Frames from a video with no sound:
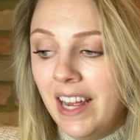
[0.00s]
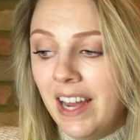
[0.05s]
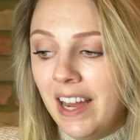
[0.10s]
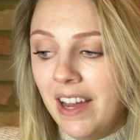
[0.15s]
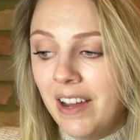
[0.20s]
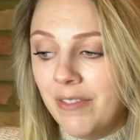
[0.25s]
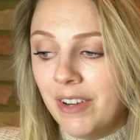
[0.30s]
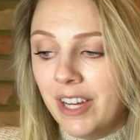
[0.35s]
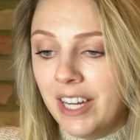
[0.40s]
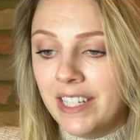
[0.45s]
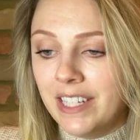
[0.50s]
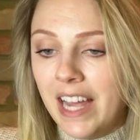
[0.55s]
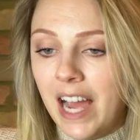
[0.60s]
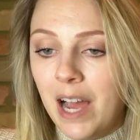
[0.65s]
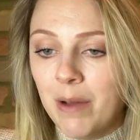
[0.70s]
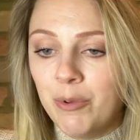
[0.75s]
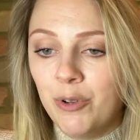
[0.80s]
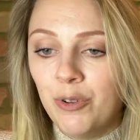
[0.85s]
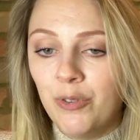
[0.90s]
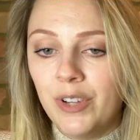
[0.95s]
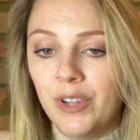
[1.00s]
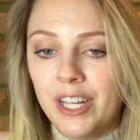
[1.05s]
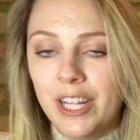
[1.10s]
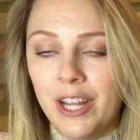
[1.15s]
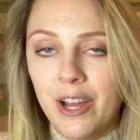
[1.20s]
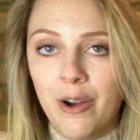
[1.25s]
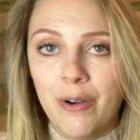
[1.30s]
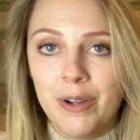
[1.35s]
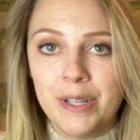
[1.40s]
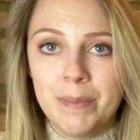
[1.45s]
of a taboo
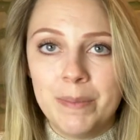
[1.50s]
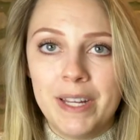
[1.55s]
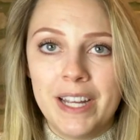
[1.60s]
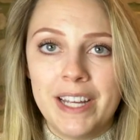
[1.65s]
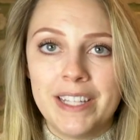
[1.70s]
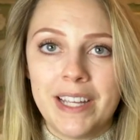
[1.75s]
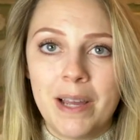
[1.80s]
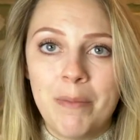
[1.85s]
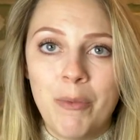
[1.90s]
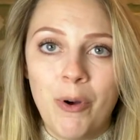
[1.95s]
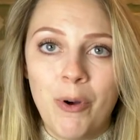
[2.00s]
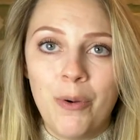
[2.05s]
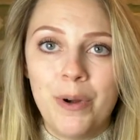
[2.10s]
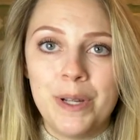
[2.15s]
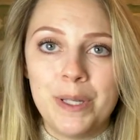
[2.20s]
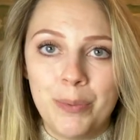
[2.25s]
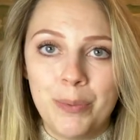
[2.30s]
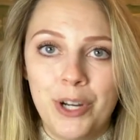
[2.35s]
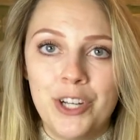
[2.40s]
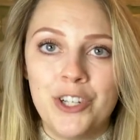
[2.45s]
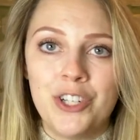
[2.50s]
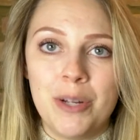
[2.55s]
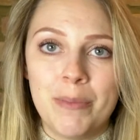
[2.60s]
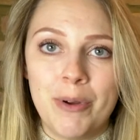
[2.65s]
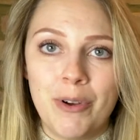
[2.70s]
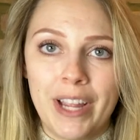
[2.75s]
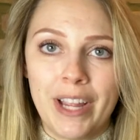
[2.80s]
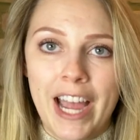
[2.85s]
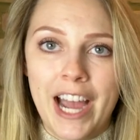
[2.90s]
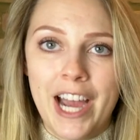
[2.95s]
video is because I'm always preaching
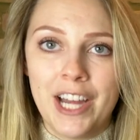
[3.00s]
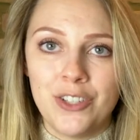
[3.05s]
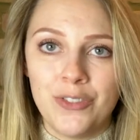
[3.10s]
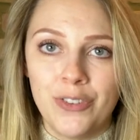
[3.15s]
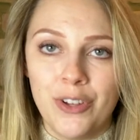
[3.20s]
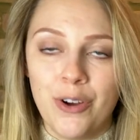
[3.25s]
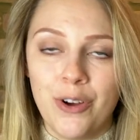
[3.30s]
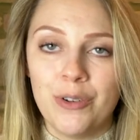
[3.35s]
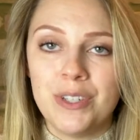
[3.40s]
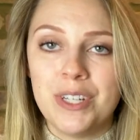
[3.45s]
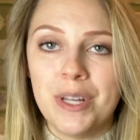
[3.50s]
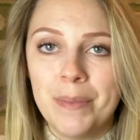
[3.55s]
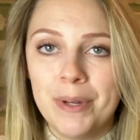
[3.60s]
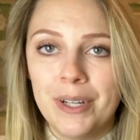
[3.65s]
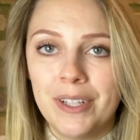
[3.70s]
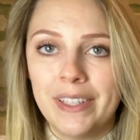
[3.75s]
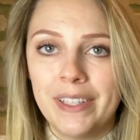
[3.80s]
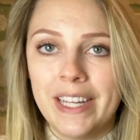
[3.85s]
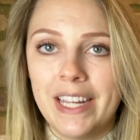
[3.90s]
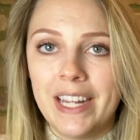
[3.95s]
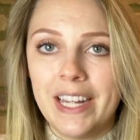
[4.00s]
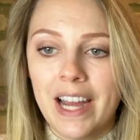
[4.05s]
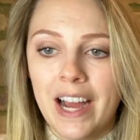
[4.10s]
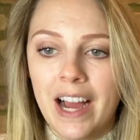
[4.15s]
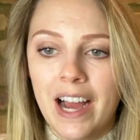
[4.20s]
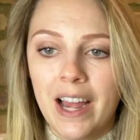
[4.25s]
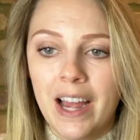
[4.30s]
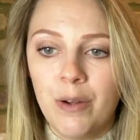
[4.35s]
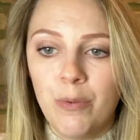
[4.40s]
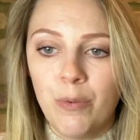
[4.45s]
about cash flow. Typically,
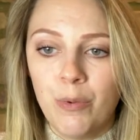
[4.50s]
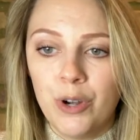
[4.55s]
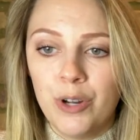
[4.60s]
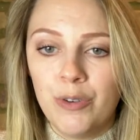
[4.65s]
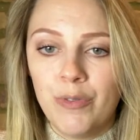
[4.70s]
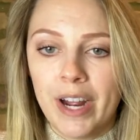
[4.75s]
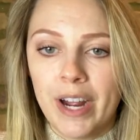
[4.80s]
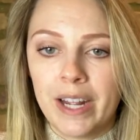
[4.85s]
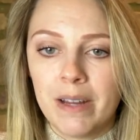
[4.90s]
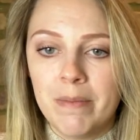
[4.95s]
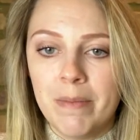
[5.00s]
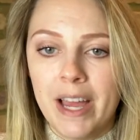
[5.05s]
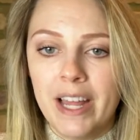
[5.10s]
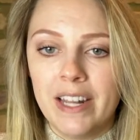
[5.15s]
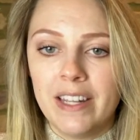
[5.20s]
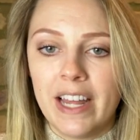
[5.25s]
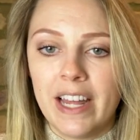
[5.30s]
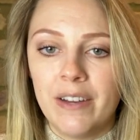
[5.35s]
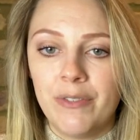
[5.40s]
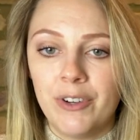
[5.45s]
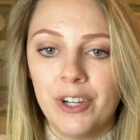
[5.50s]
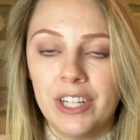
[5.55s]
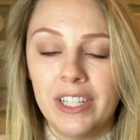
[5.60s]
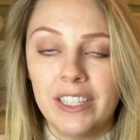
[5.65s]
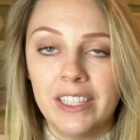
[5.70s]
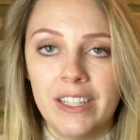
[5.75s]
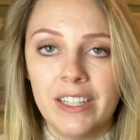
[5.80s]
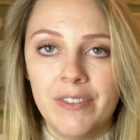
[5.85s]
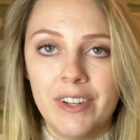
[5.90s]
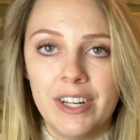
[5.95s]
I would recommend that if you're
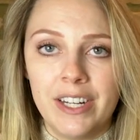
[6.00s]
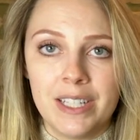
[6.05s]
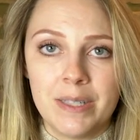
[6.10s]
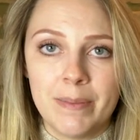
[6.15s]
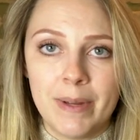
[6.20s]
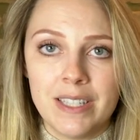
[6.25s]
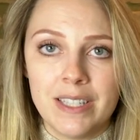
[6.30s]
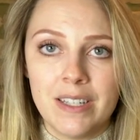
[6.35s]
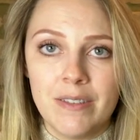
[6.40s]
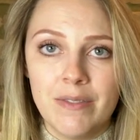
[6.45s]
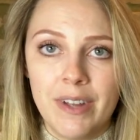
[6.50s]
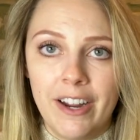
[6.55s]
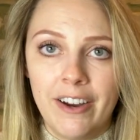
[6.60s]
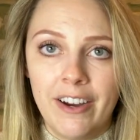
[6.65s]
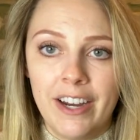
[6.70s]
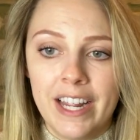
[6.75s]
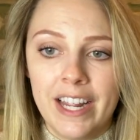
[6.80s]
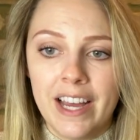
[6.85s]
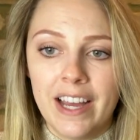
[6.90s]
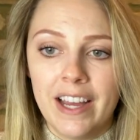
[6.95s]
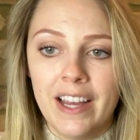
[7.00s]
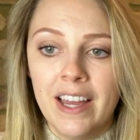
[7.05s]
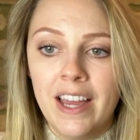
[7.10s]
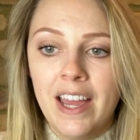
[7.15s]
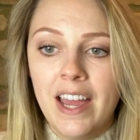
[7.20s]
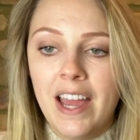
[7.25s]
gonna live in an expensive area,